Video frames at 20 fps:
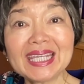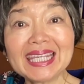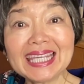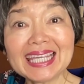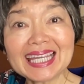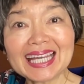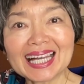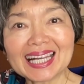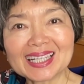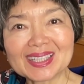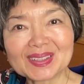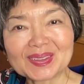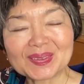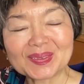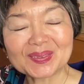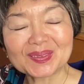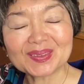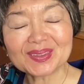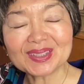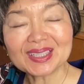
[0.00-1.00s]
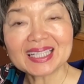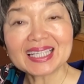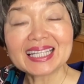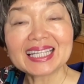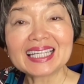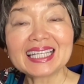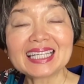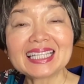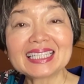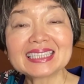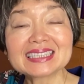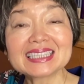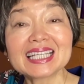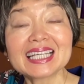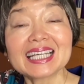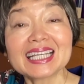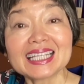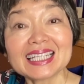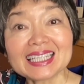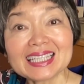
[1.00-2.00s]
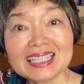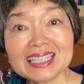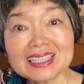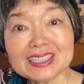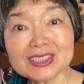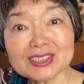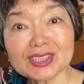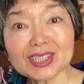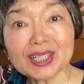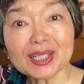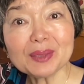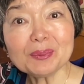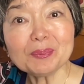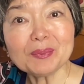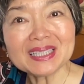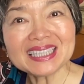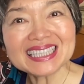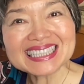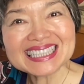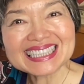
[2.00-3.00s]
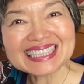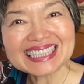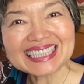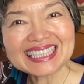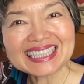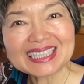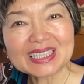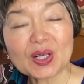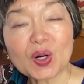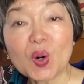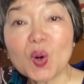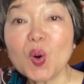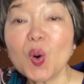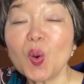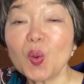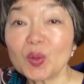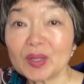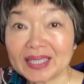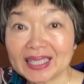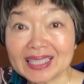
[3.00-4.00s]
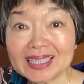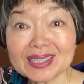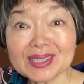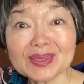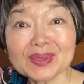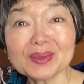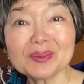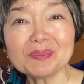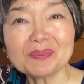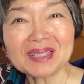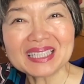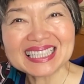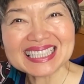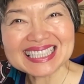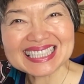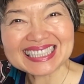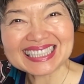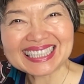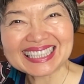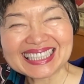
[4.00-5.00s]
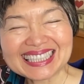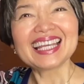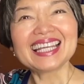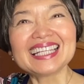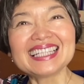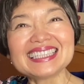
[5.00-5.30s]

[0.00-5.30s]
igaku, it is Eastern medicine or Oriental medicine.